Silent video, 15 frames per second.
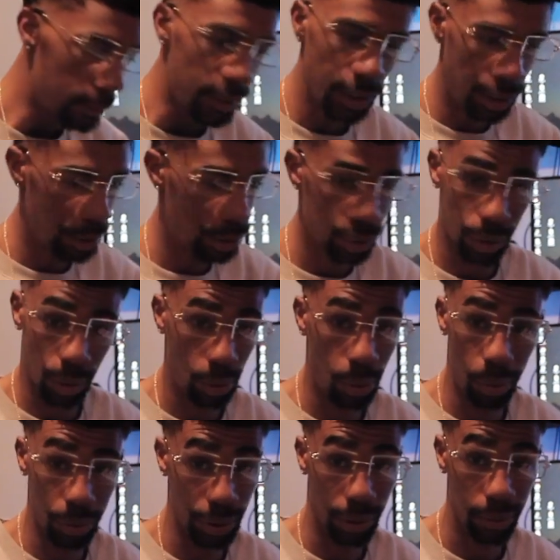and there's no
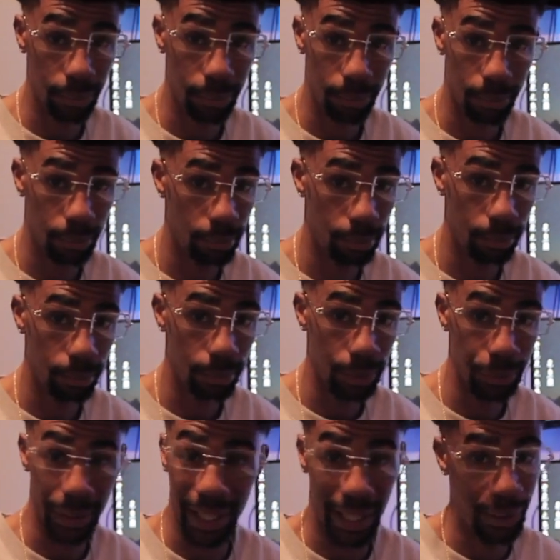holes in it. You
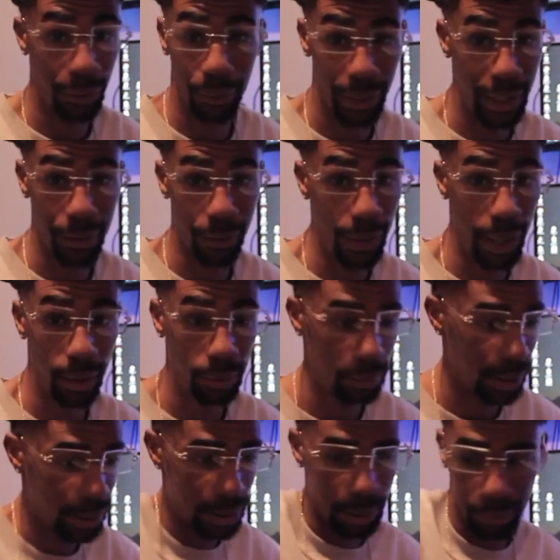can't go in or out
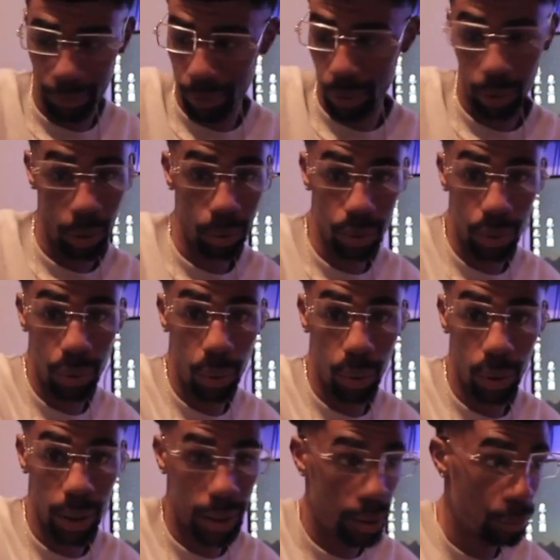except if you close the
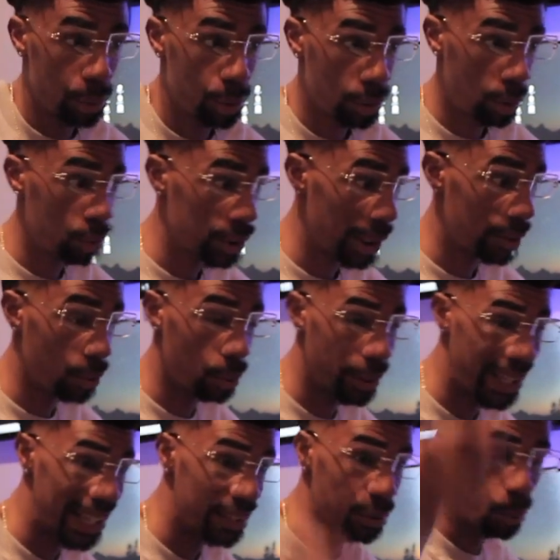door, and then when you close that
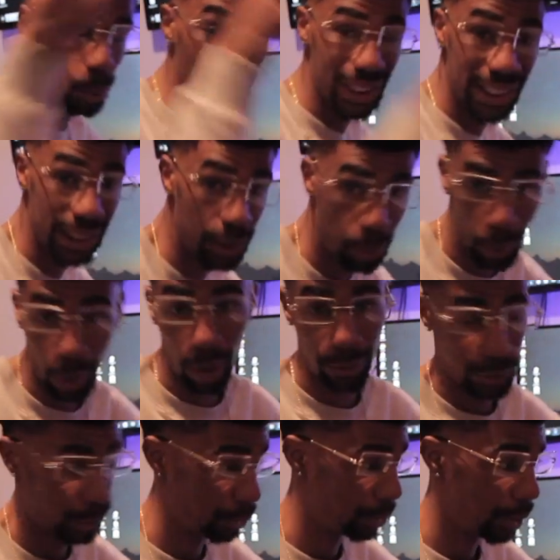door is sealed off
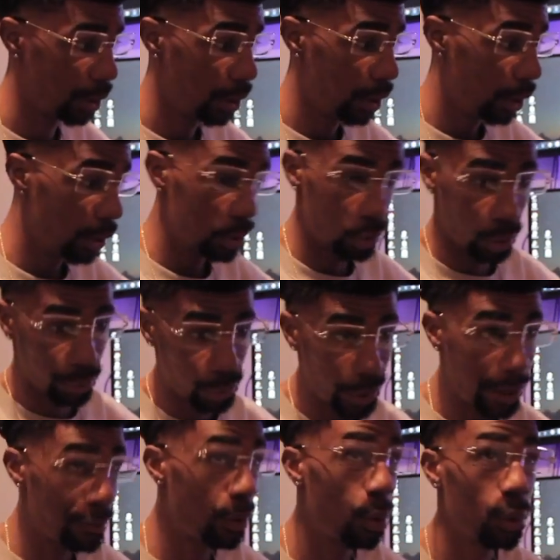too. So if you
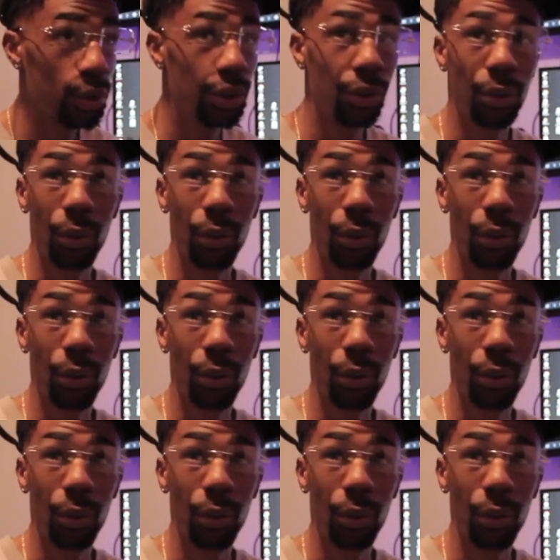have holes in your